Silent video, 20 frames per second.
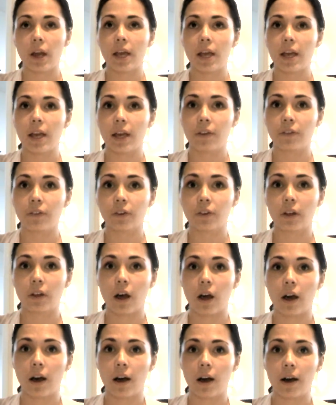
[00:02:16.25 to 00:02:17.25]
is
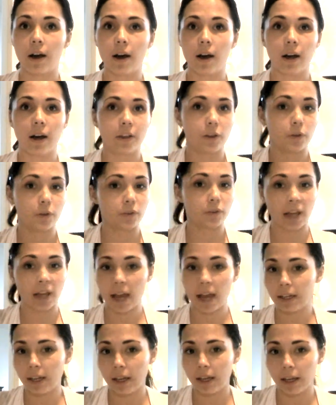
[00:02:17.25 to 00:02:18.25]
you
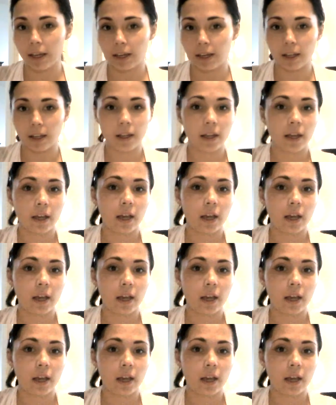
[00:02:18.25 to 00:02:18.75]
sign in.